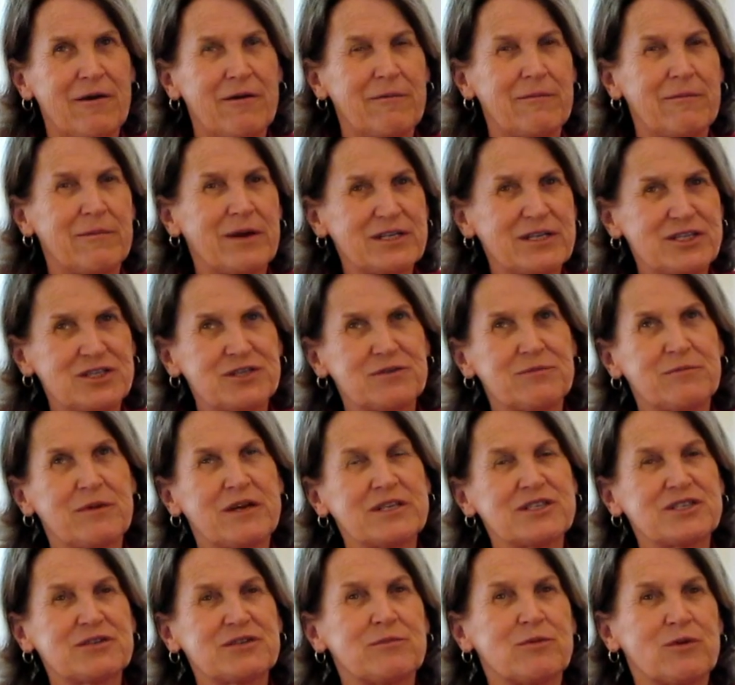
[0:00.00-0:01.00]
much
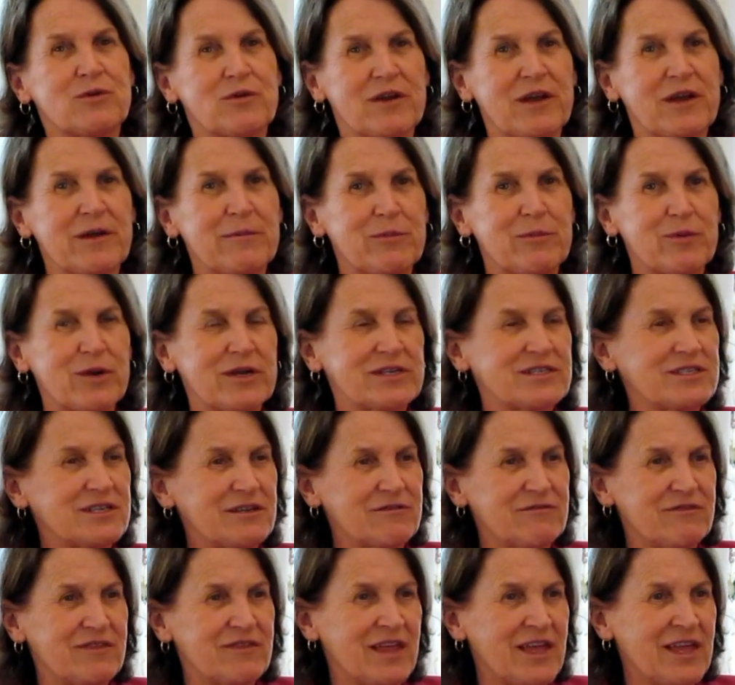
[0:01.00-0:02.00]
more
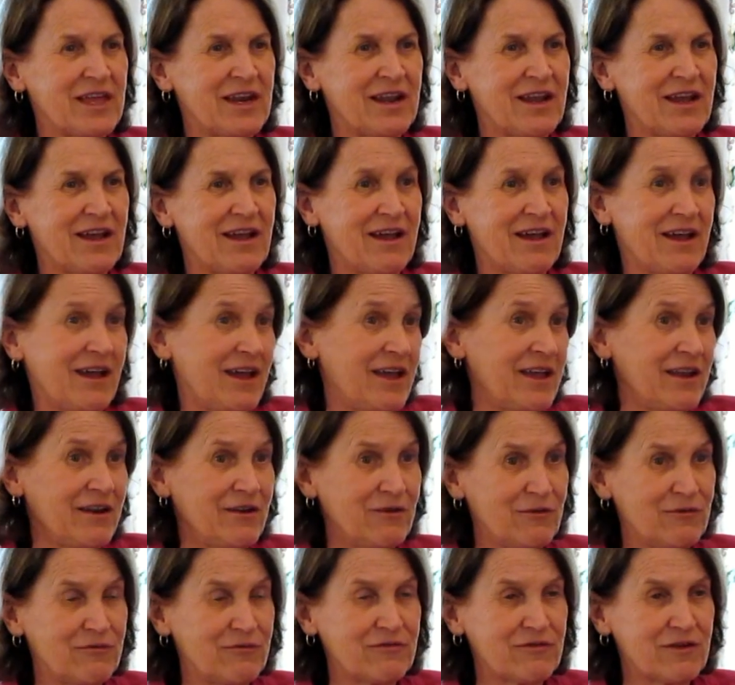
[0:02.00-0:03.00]
impressive than I
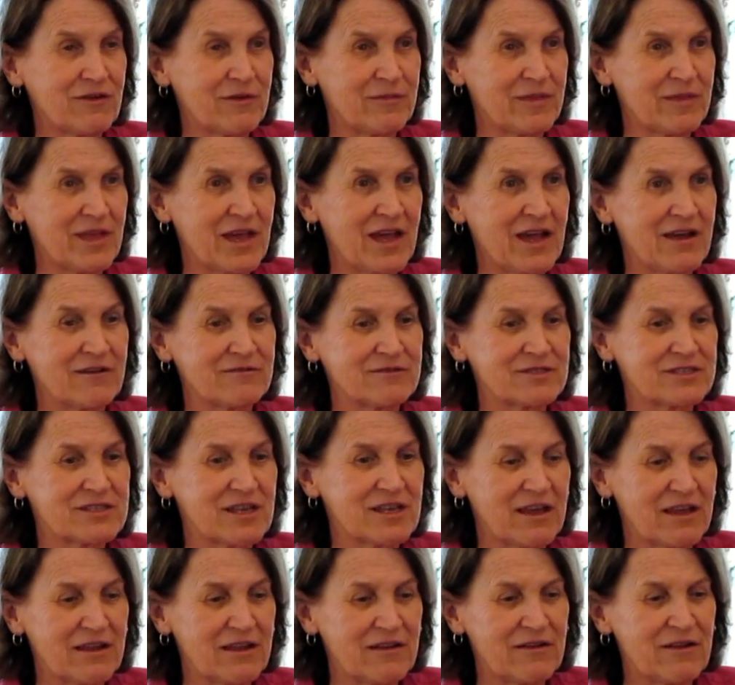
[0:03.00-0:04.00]
knew from the
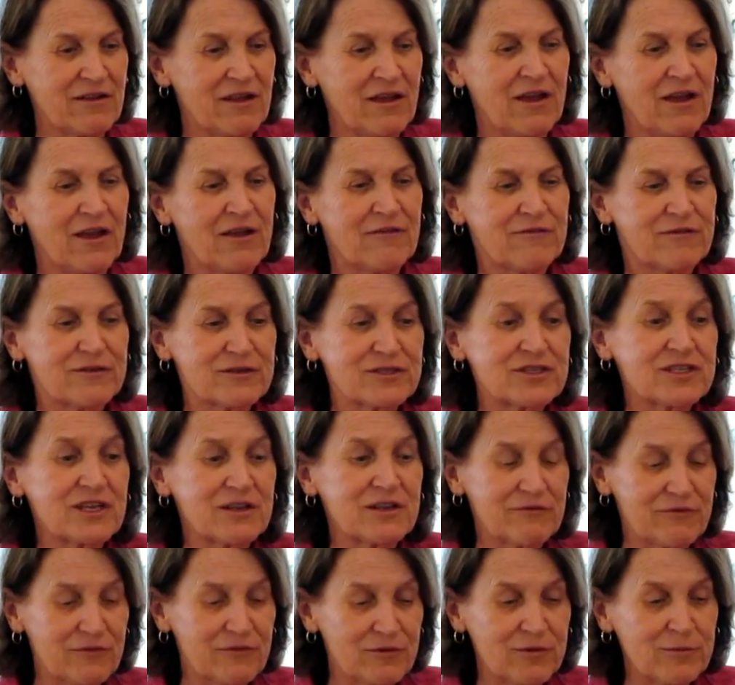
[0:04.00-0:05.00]
outside. First
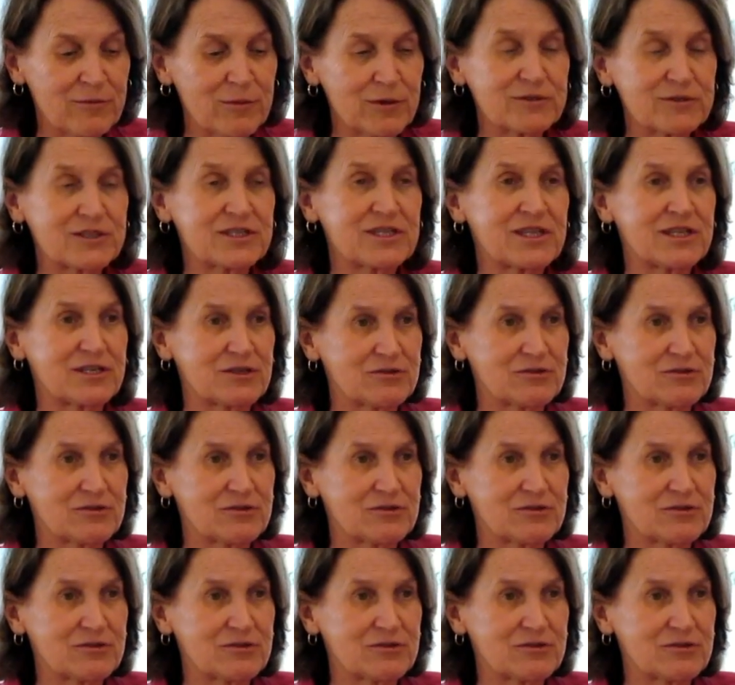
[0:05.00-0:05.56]
and foremost, the